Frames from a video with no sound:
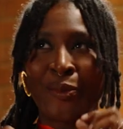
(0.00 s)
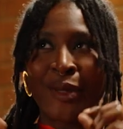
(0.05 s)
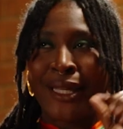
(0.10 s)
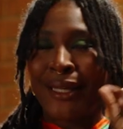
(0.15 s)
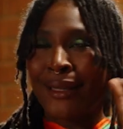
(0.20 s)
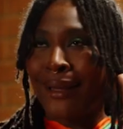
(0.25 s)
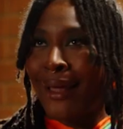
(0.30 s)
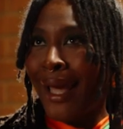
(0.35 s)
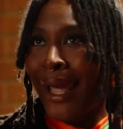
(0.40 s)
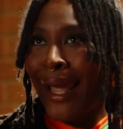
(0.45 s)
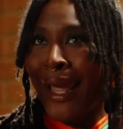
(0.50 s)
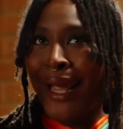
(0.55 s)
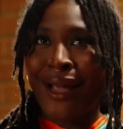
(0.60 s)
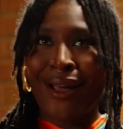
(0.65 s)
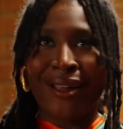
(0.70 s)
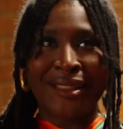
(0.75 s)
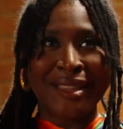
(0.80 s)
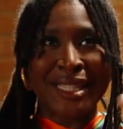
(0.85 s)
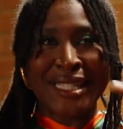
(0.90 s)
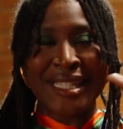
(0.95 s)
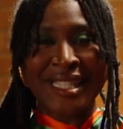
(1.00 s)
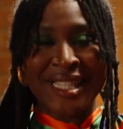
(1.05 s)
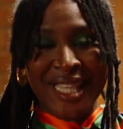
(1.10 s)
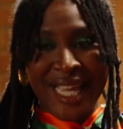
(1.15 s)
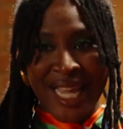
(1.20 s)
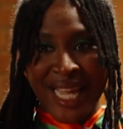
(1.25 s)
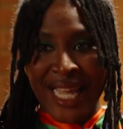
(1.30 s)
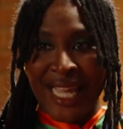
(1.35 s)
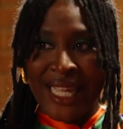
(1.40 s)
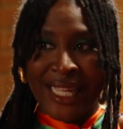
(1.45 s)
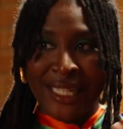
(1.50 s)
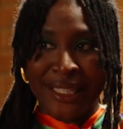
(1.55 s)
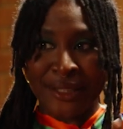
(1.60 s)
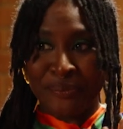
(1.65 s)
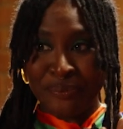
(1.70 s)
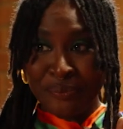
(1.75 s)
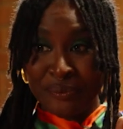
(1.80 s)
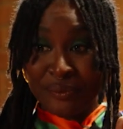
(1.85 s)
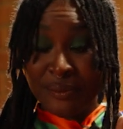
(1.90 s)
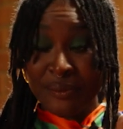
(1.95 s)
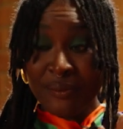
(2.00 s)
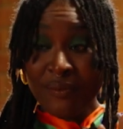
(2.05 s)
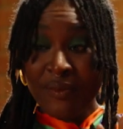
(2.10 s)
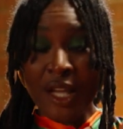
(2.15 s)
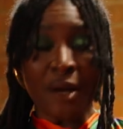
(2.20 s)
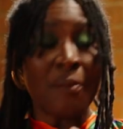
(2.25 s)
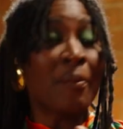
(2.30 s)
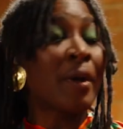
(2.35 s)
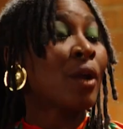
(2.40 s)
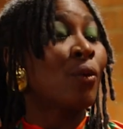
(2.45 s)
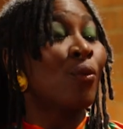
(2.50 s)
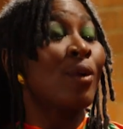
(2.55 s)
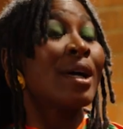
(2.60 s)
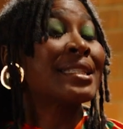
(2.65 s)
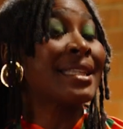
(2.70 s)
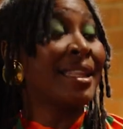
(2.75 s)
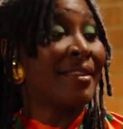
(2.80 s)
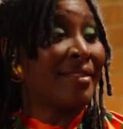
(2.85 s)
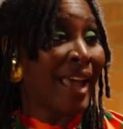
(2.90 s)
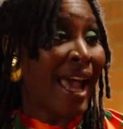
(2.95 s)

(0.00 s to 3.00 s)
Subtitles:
be like this thing, but it wasn't